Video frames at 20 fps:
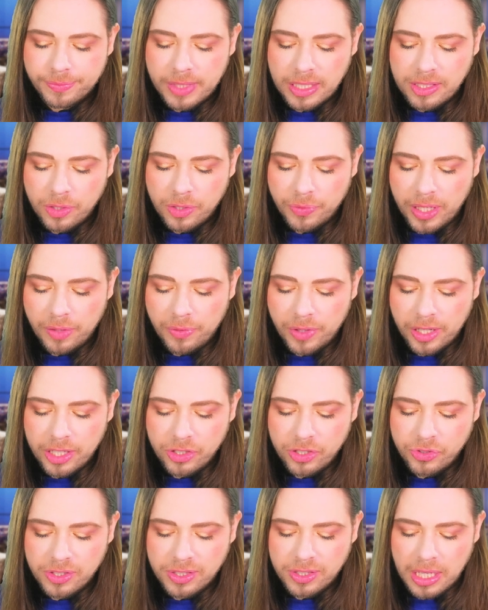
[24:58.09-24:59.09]
It's a really really
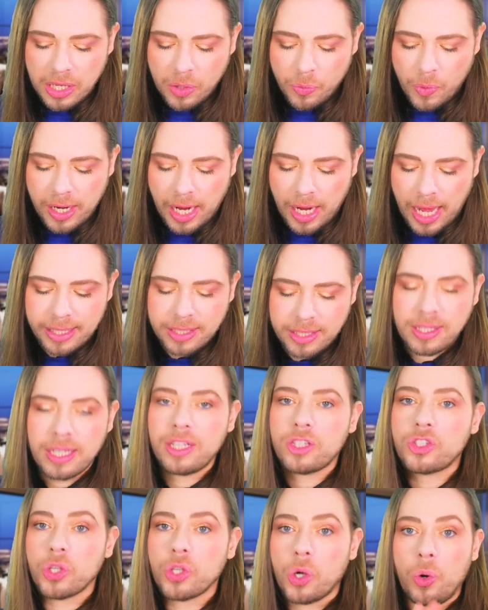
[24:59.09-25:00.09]
interesting one on it
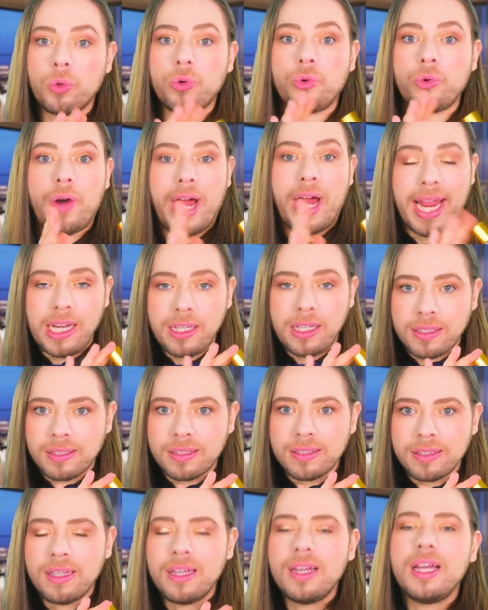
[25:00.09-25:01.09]
in its own right,
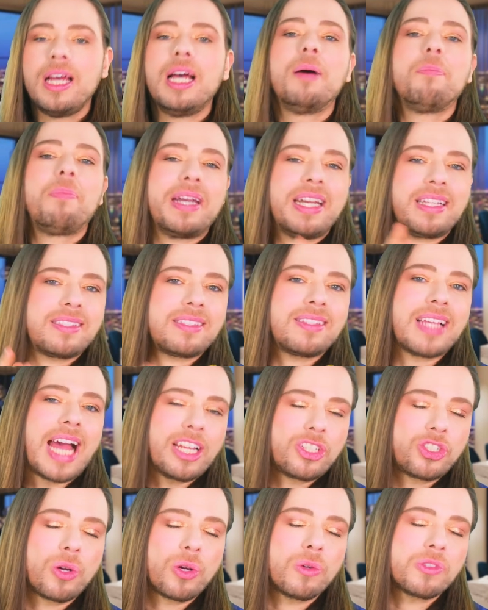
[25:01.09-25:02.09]
but it's
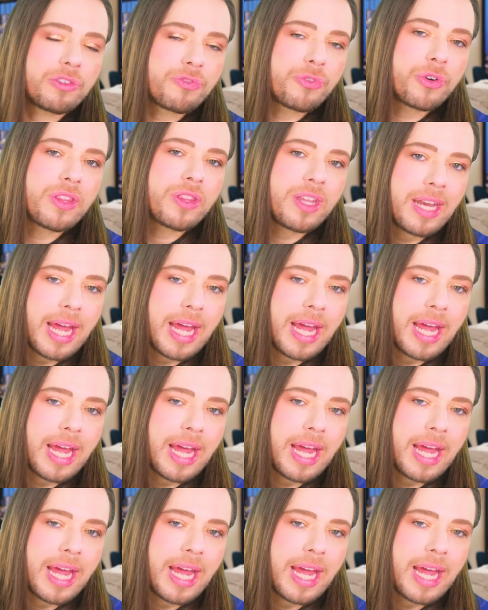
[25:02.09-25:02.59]
I chose it for the